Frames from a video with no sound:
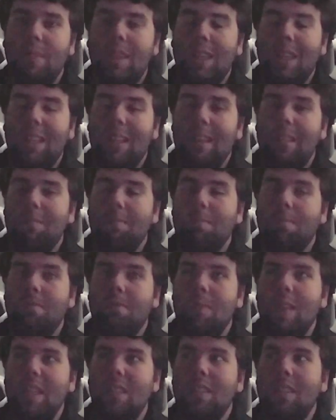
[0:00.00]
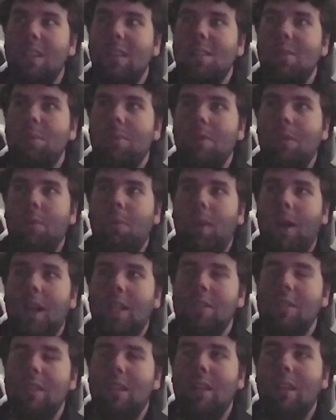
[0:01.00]
uh, I'd say it's worth a
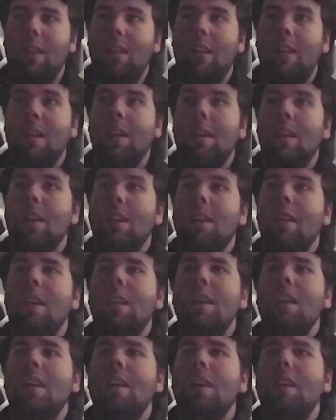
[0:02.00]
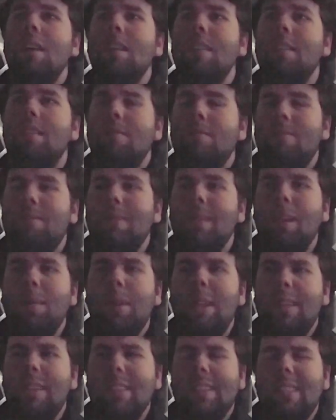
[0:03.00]
watch. Uh, I
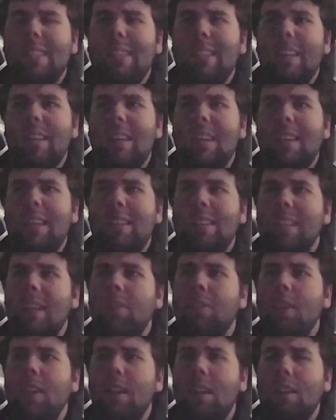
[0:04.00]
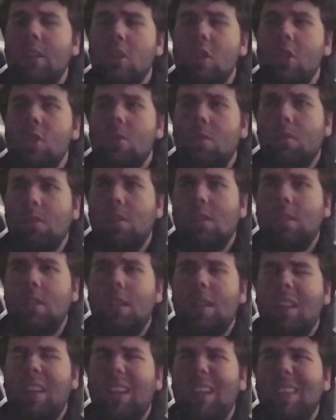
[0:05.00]
mean, it's it's definitely a short
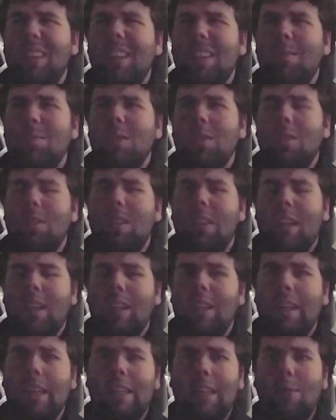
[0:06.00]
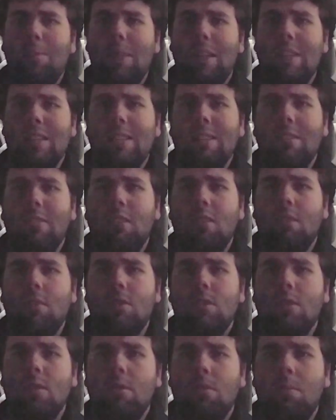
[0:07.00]
set. Like I think it was only like 90 minutes long,
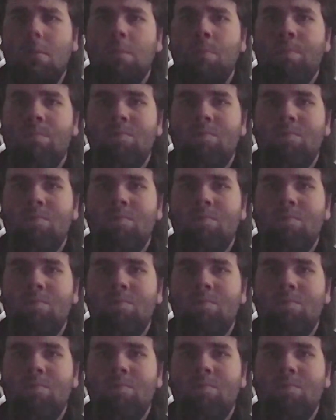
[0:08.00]
so